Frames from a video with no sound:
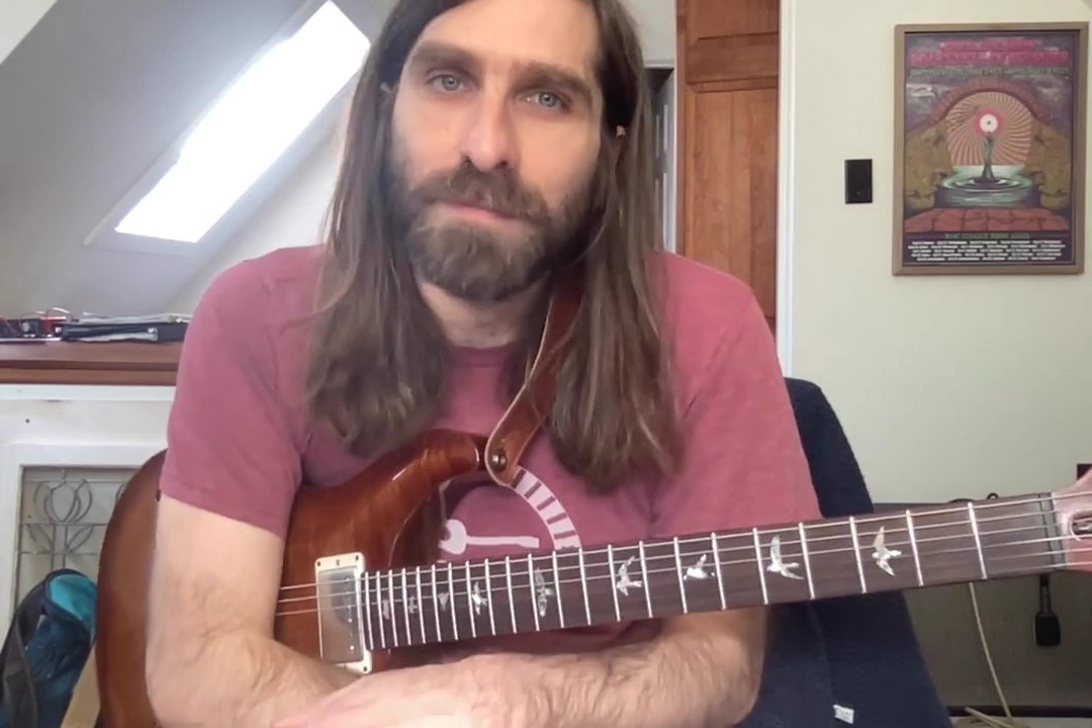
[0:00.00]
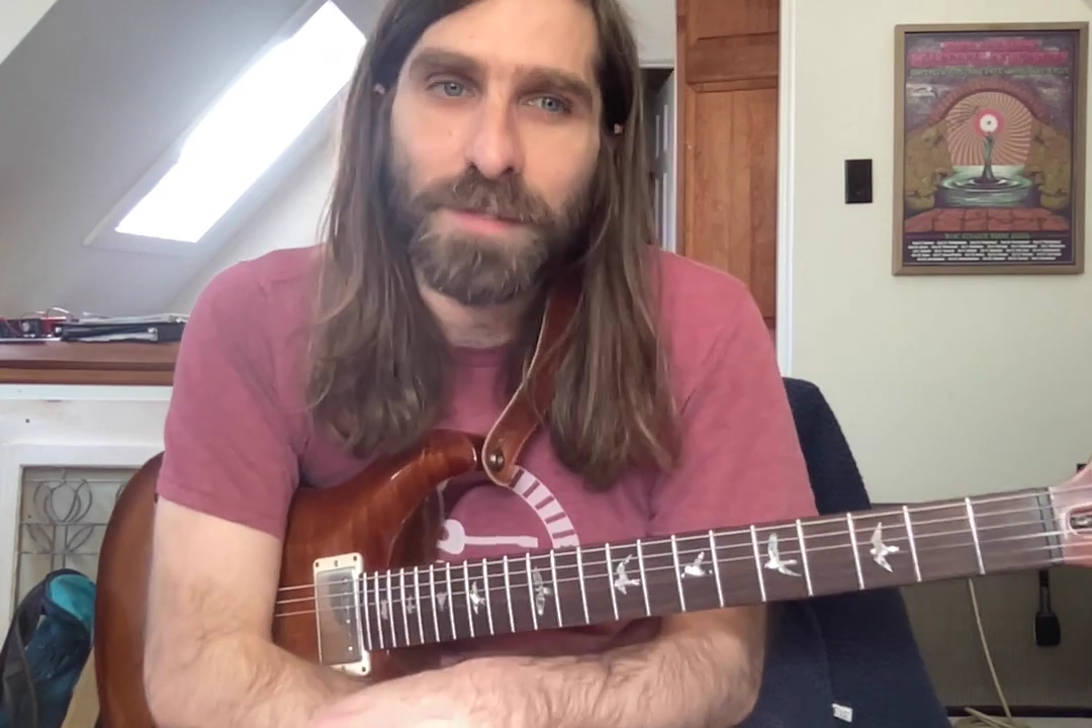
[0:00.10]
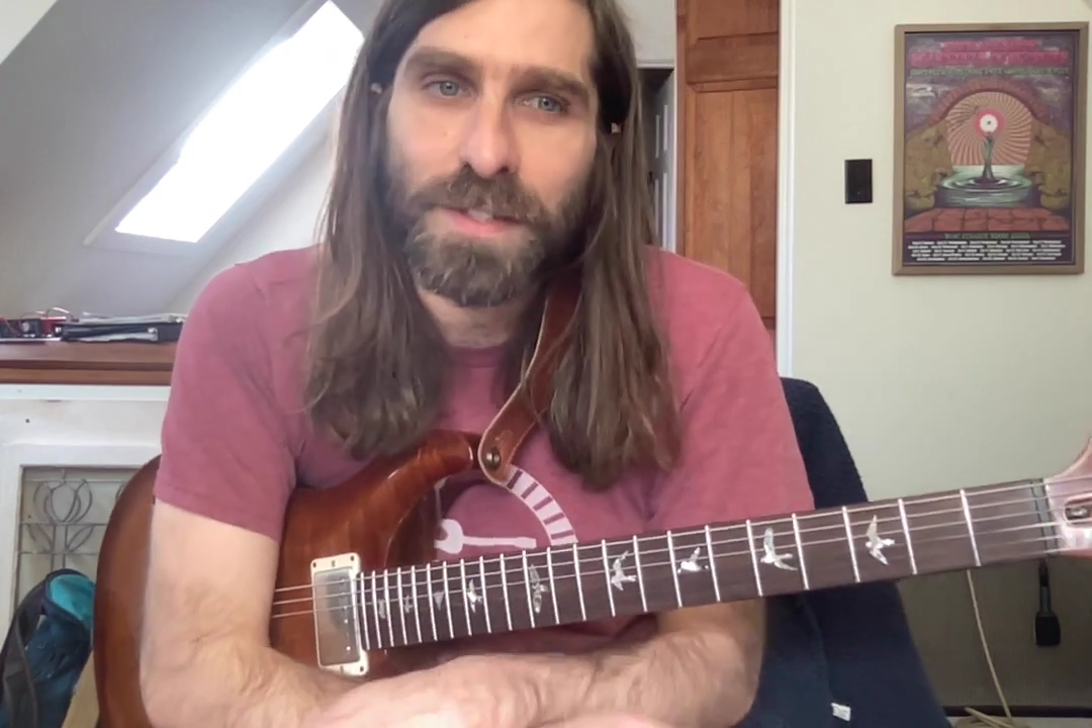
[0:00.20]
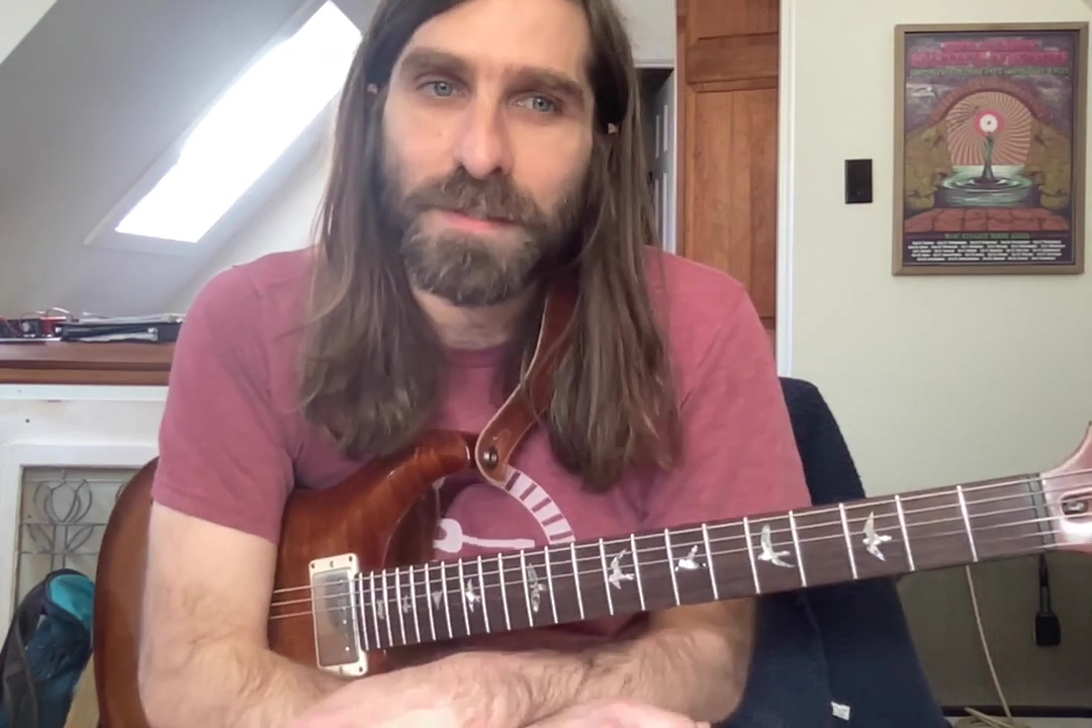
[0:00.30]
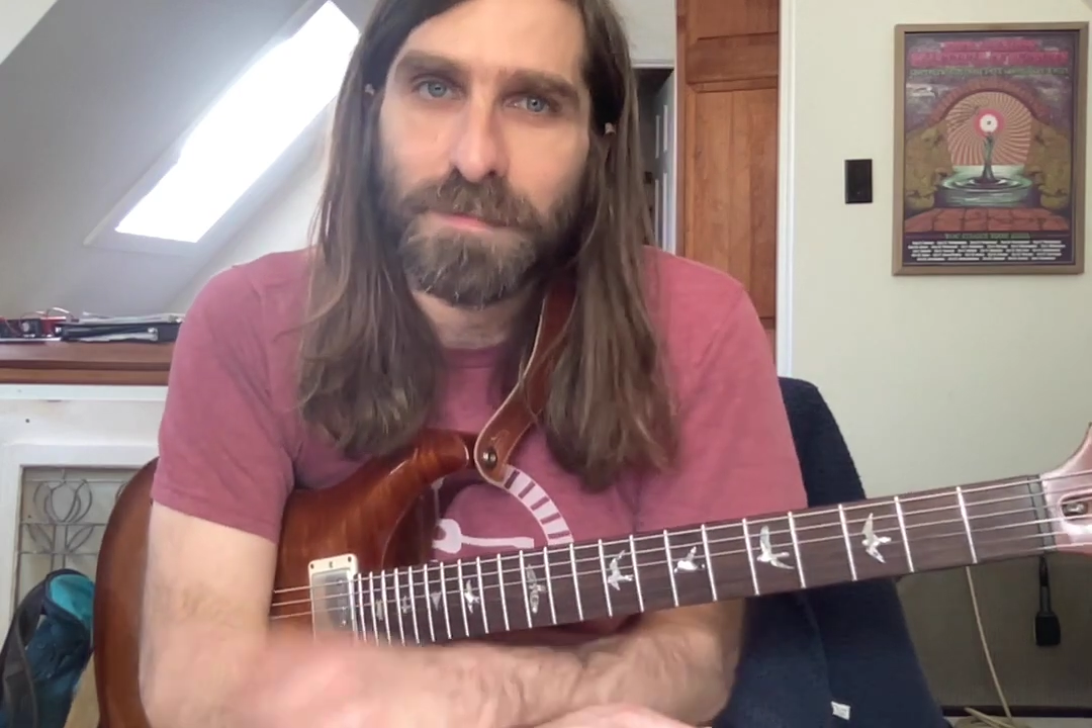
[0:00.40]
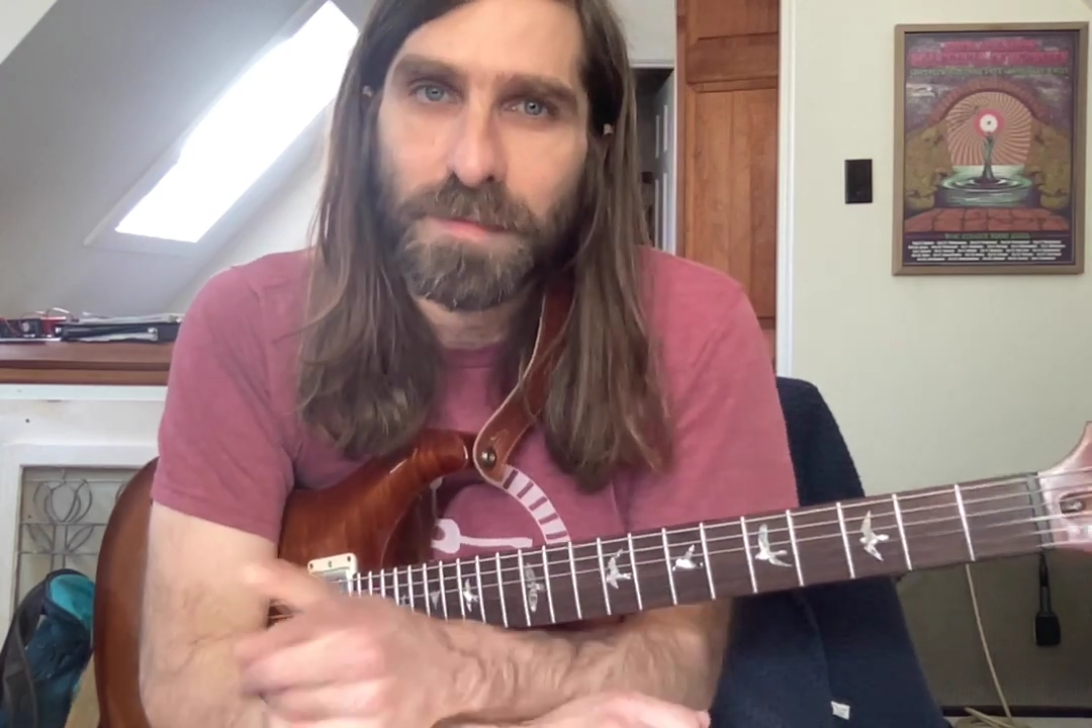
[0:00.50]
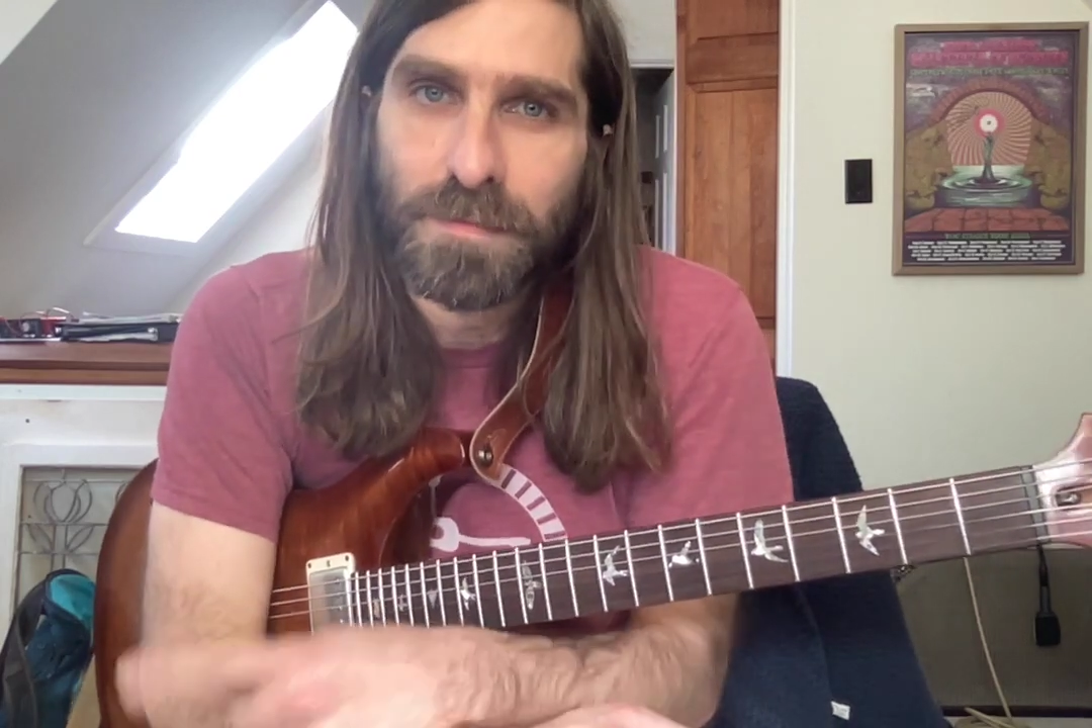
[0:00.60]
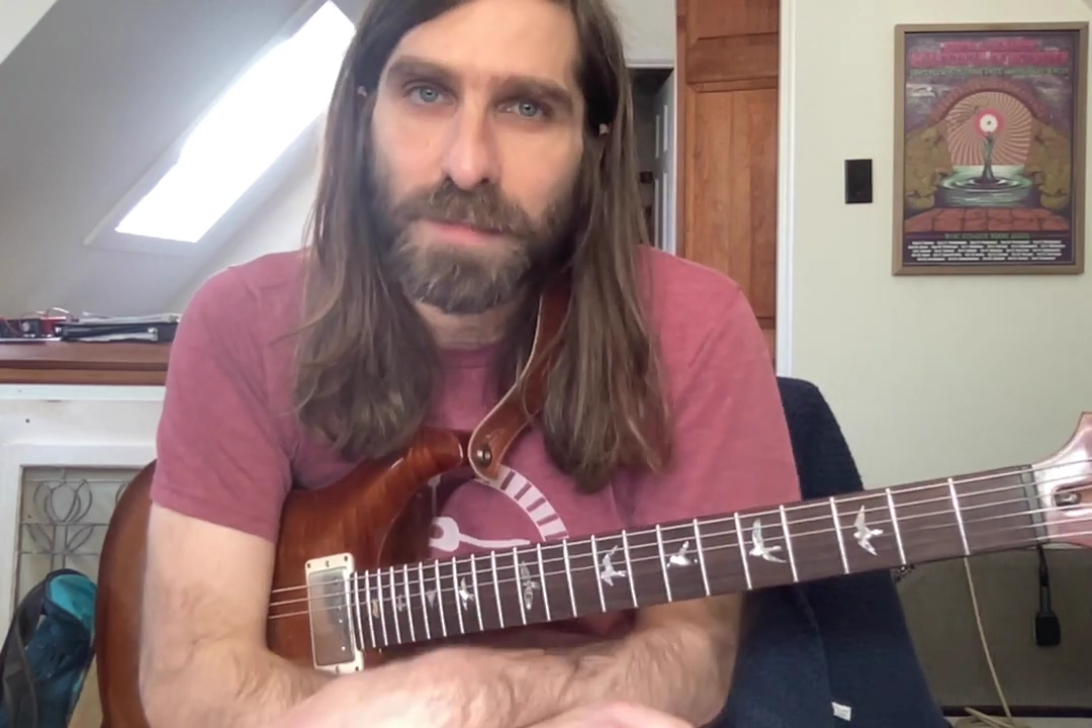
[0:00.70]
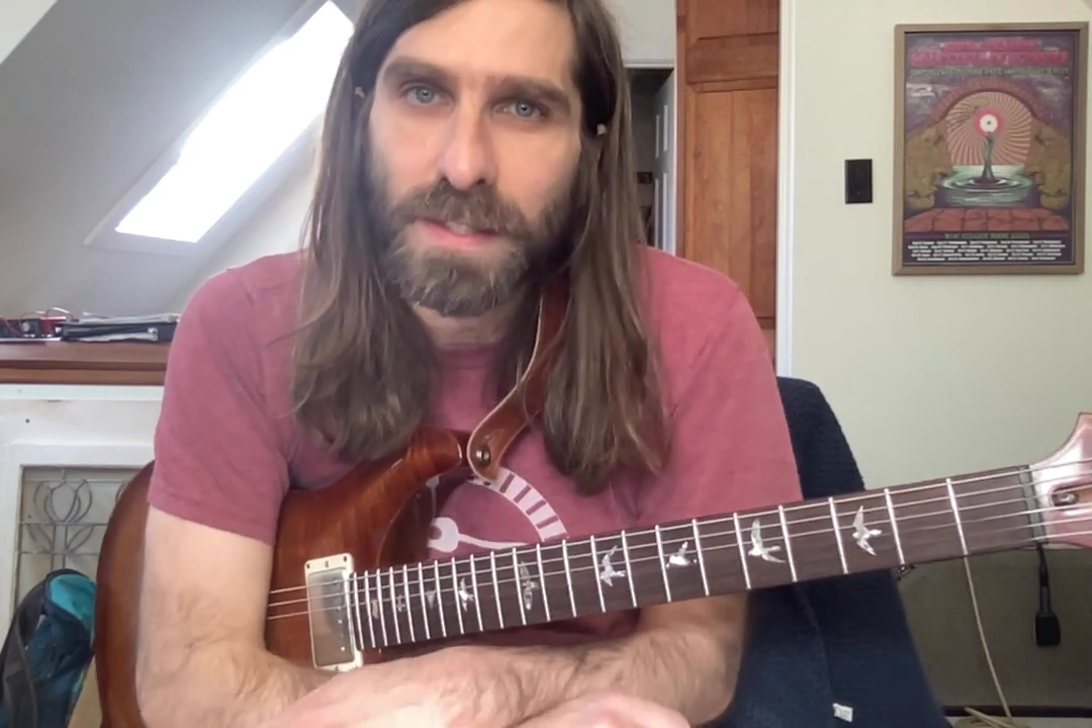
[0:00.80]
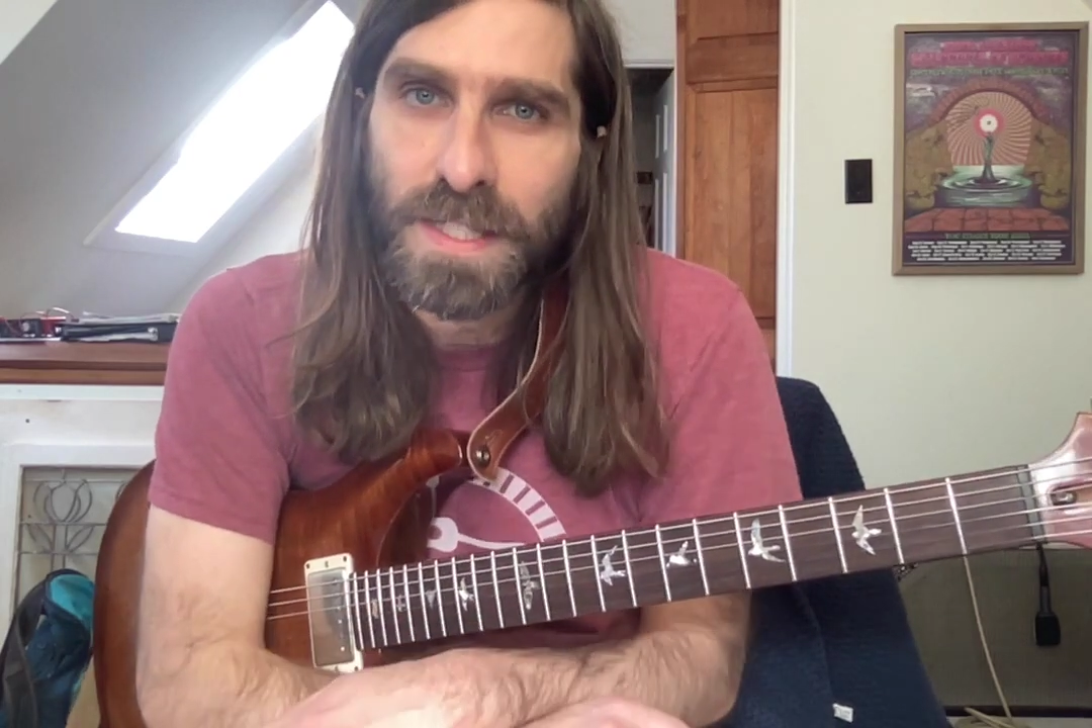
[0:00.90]
Just
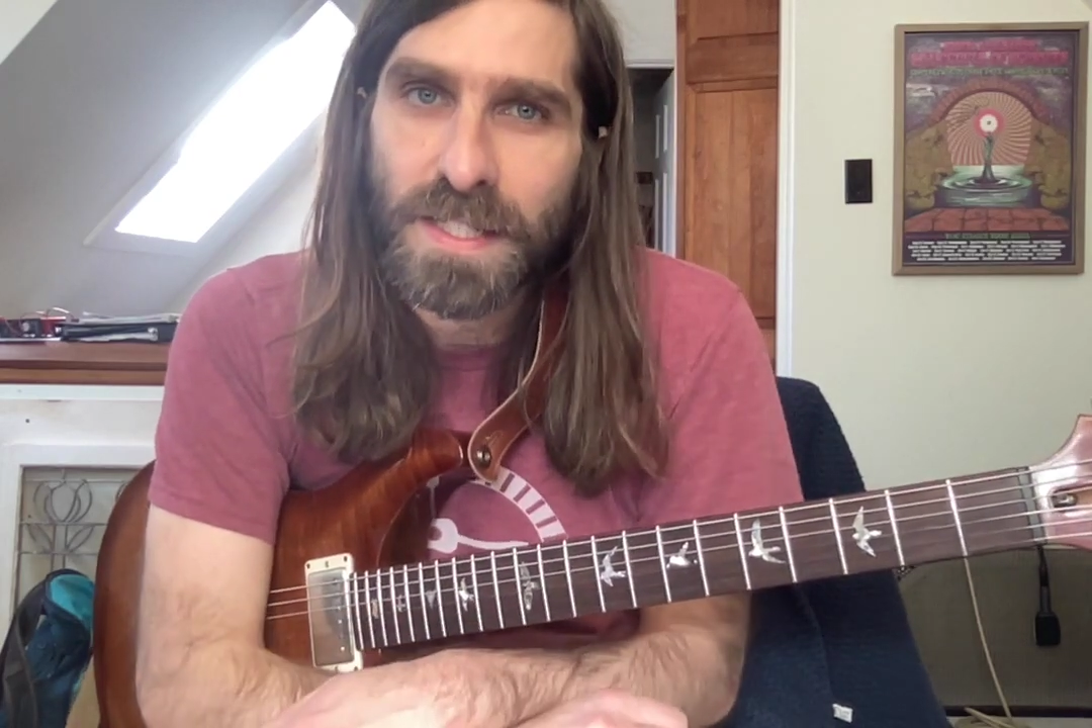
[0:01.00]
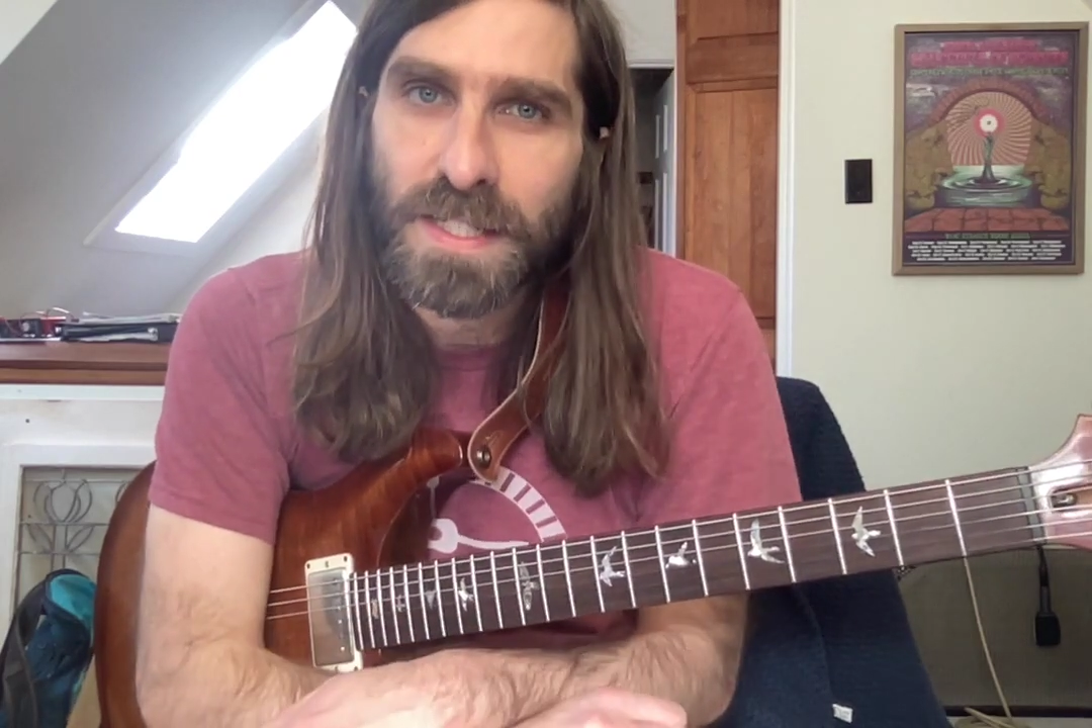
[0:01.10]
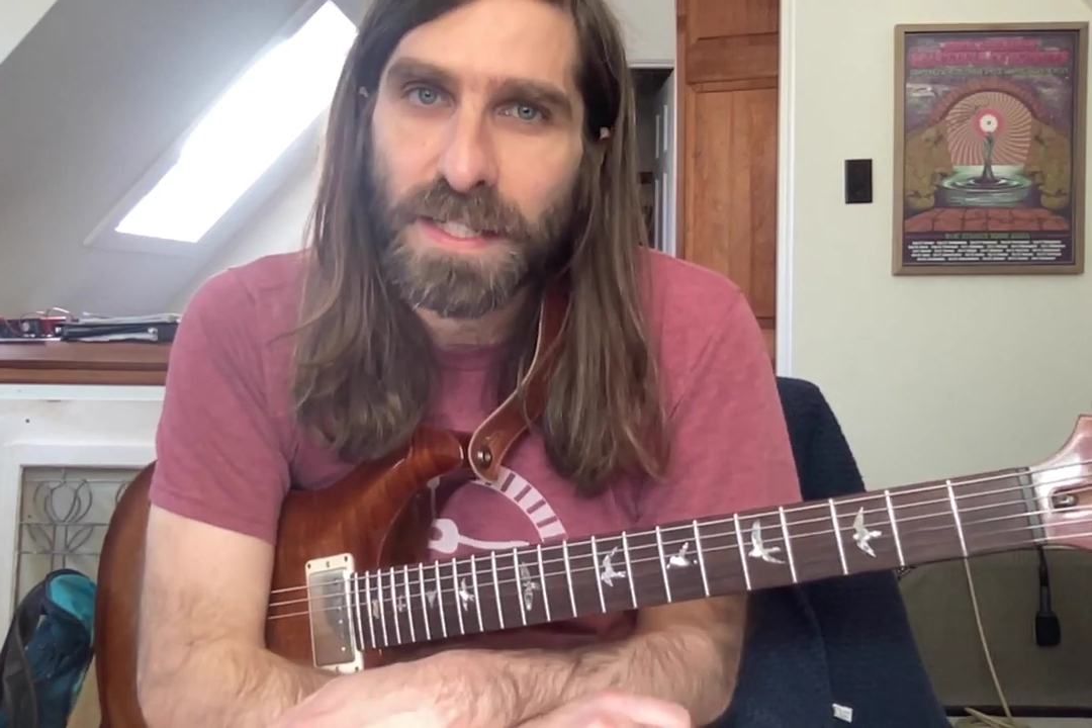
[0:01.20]
listen